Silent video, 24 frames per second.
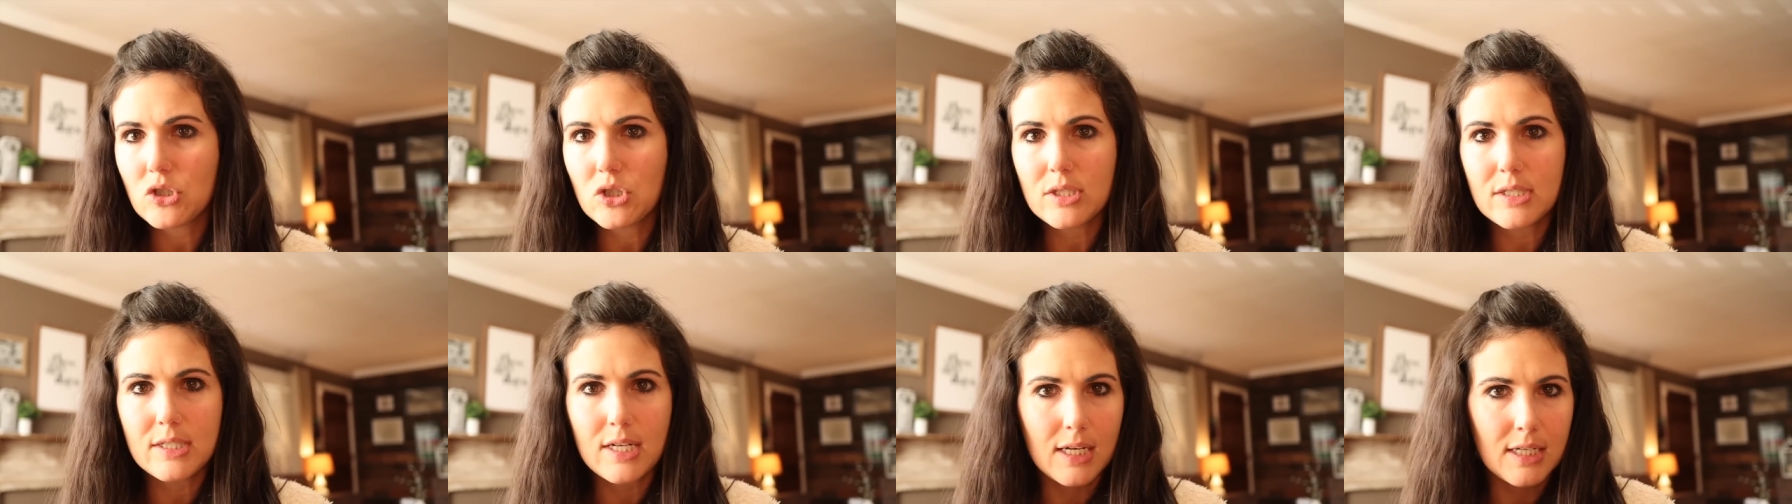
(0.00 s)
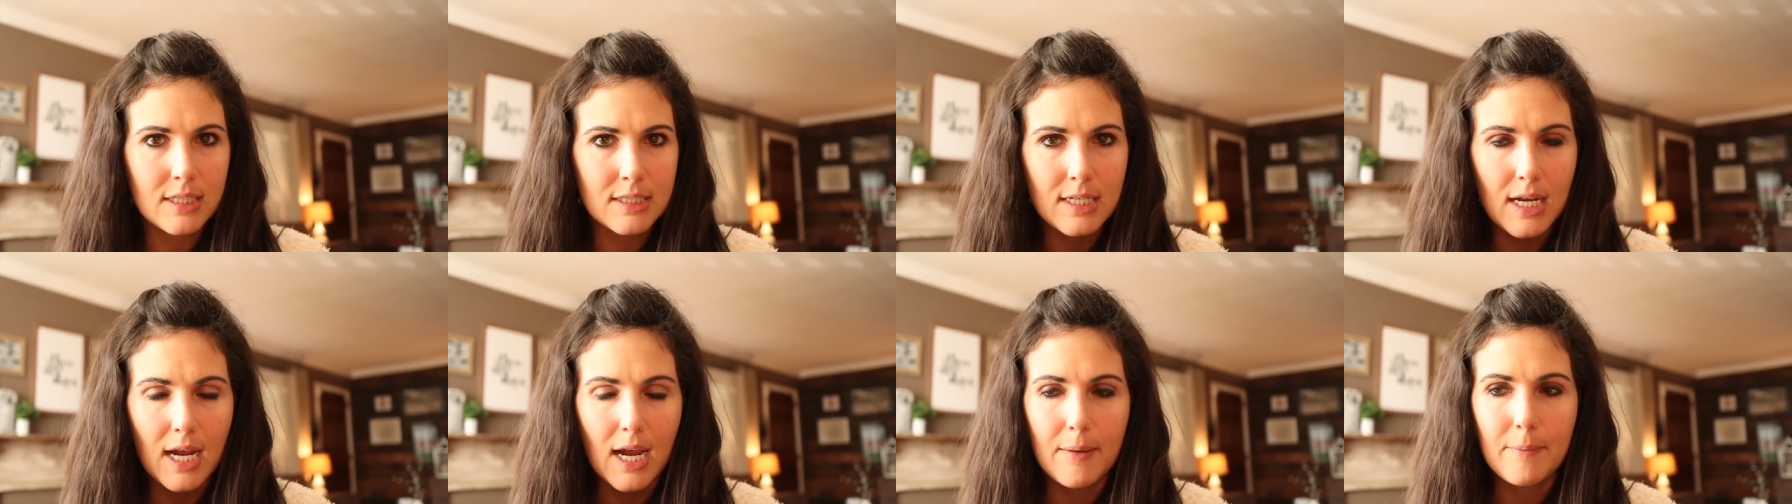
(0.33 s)
just
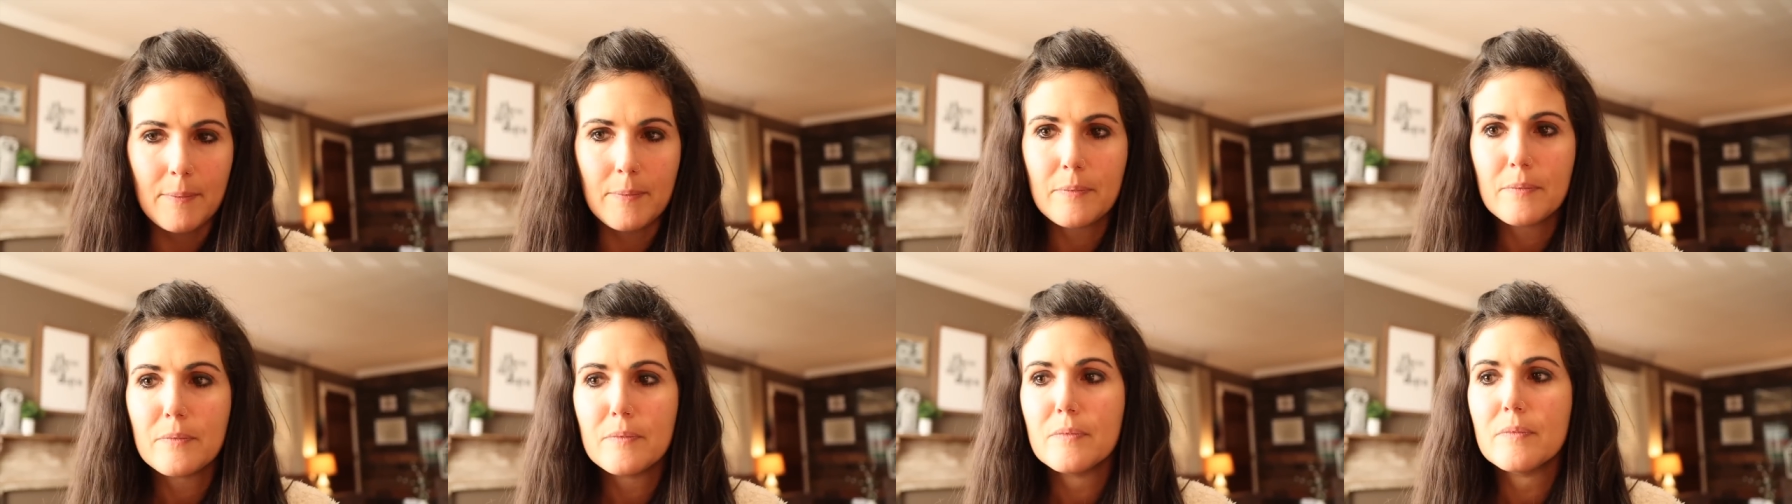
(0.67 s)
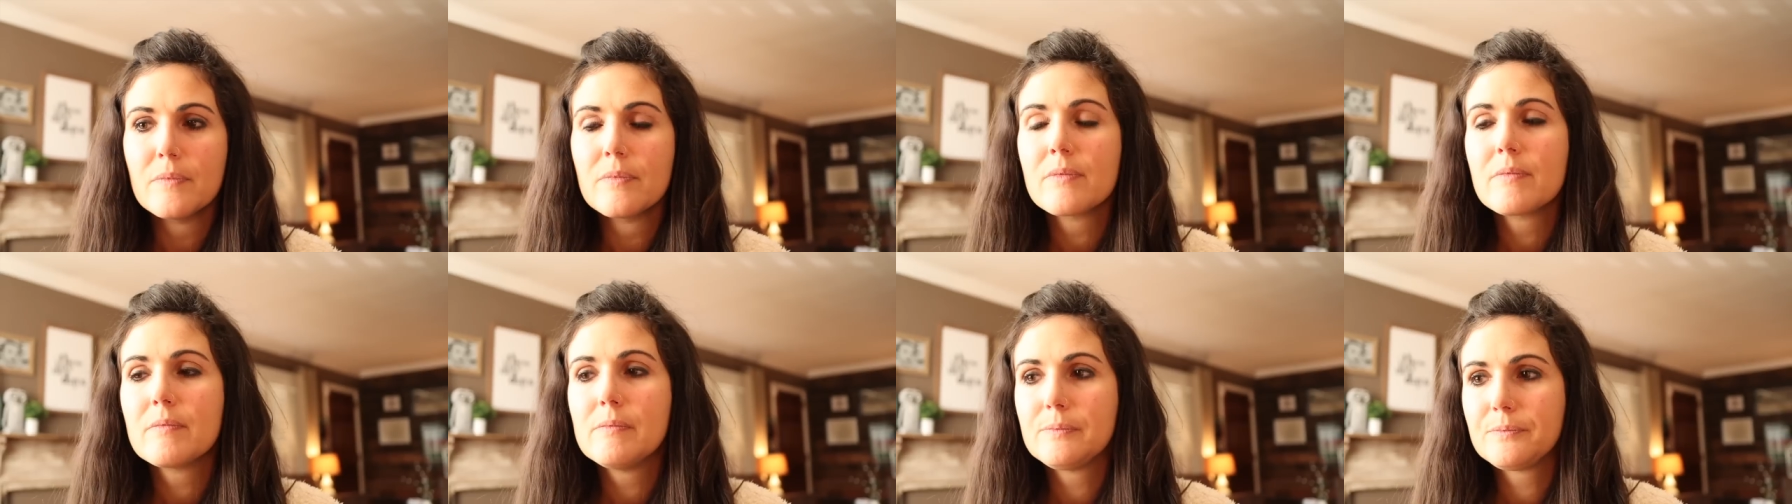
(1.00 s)
taking time.
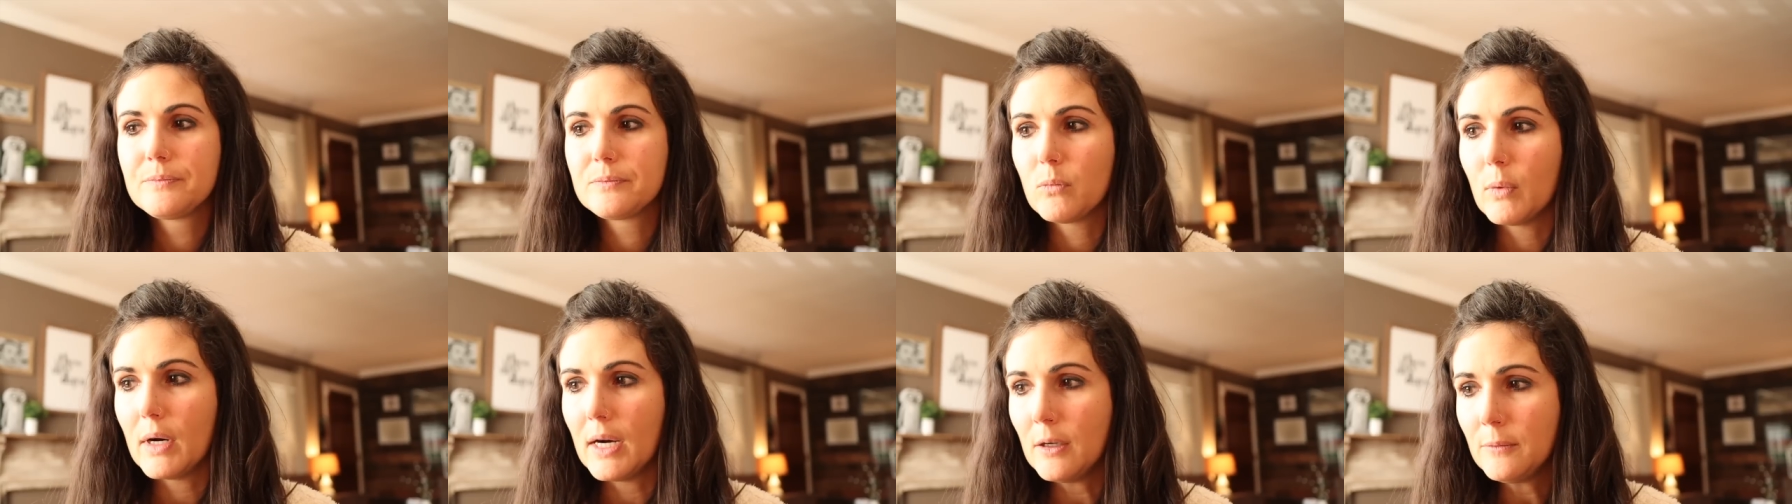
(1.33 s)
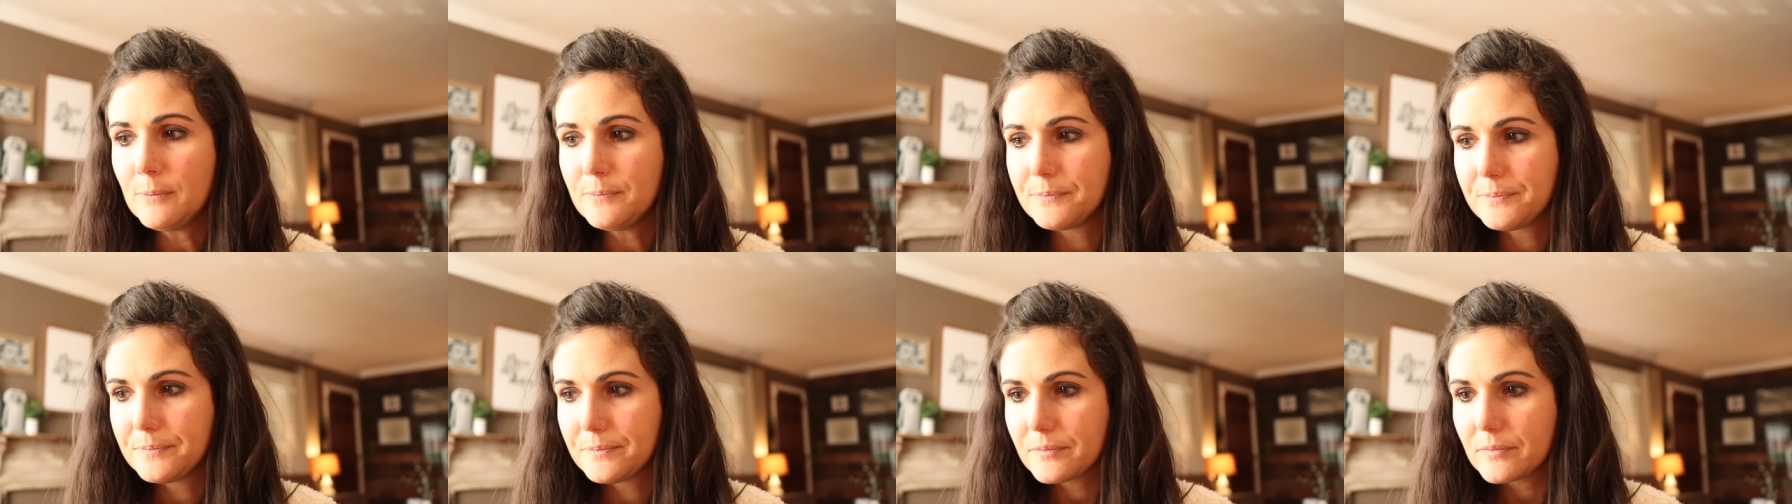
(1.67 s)

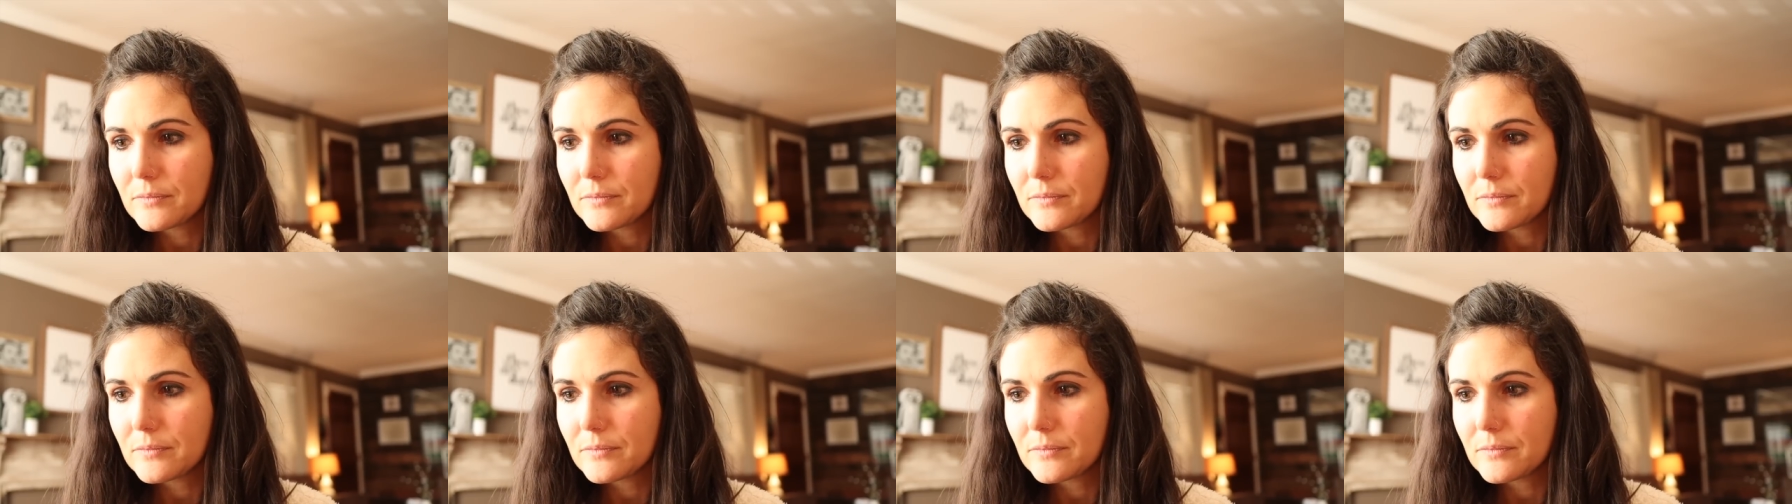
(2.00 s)
Well,